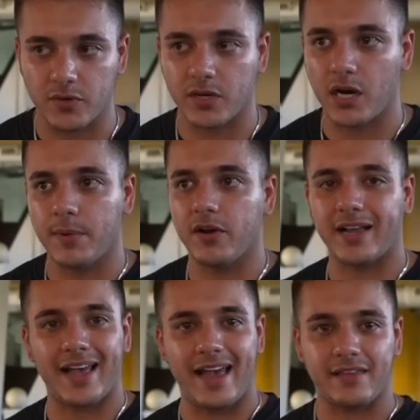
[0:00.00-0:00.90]
You can come here and
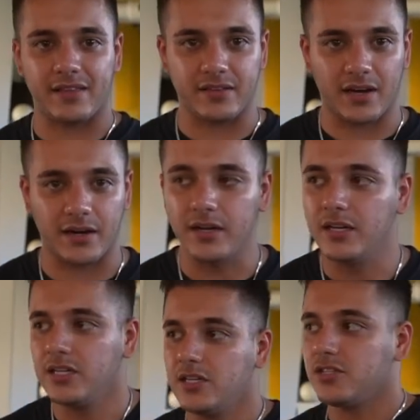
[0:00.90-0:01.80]
get anything done.
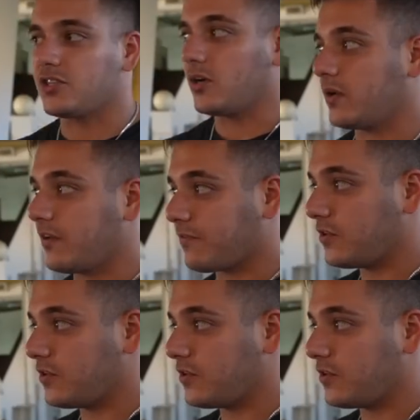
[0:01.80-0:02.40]
So if